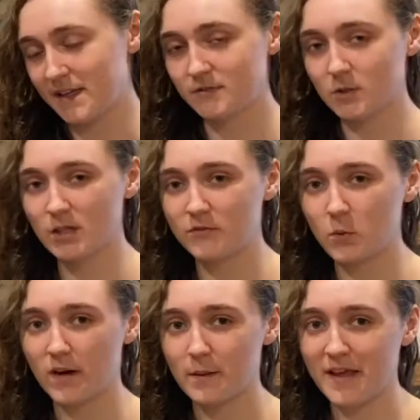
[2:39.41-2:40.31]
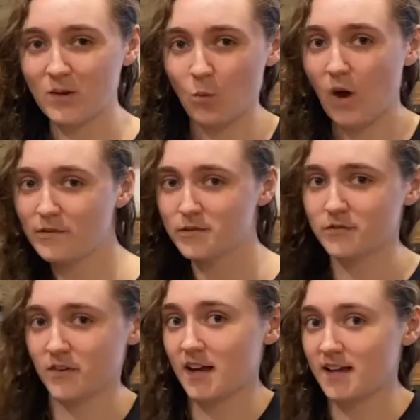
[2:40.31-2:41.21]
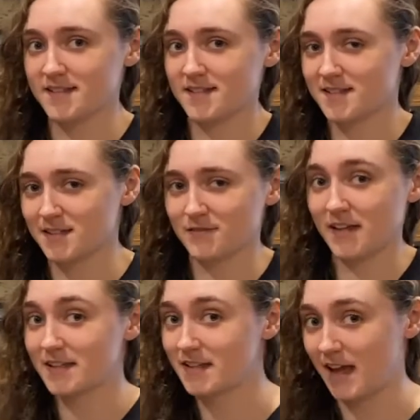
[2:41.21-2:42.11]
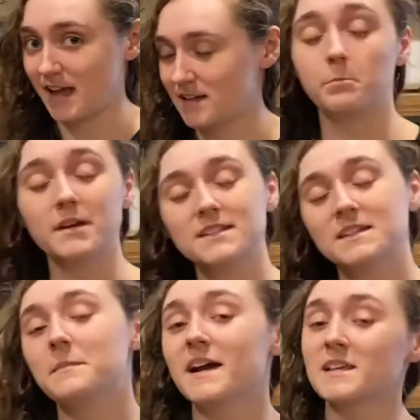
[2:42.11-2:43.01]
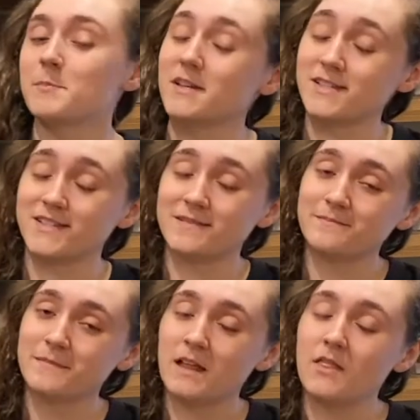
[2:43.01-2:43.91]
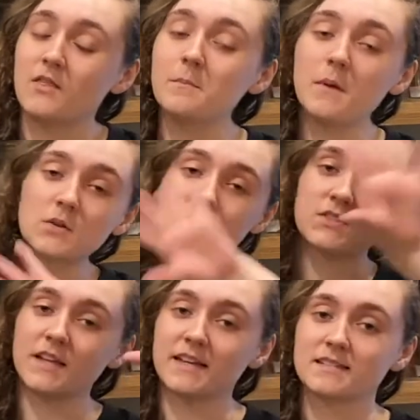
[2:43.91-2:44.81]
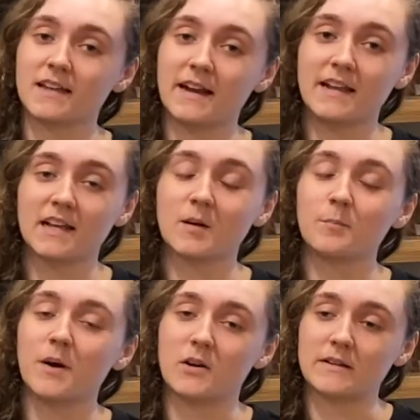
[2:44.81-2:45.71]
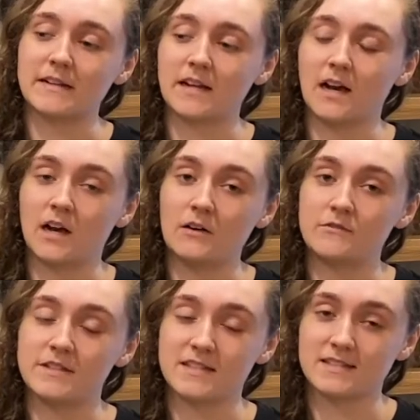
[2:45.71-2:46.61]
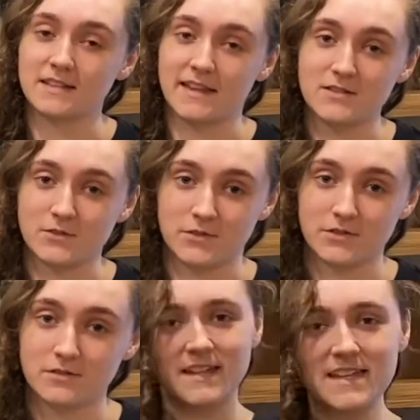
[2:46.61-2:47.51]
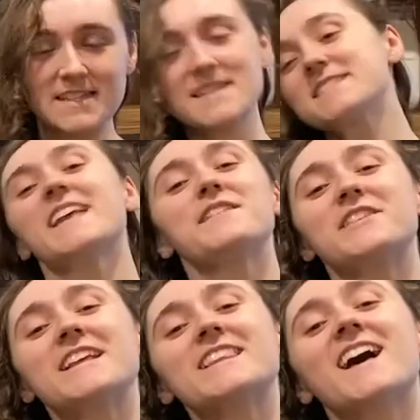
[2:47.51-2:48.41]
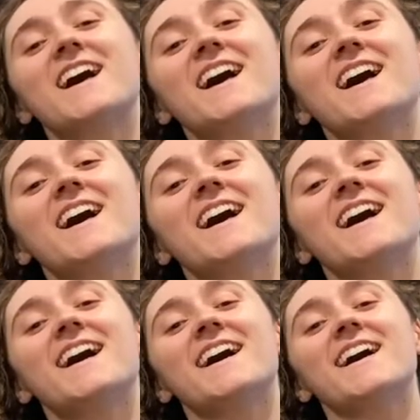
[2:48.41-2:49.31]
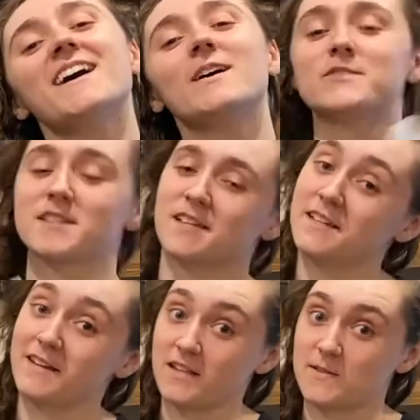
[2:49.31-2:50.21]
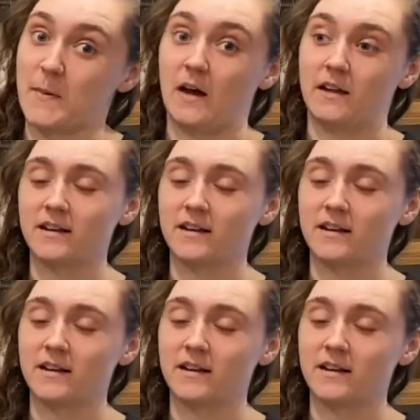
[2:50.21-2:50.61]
for if you want to make waffle fries and stuff like that. But in my opinion, the most exciting component of this slicer is the safety gloves! Not Spawn.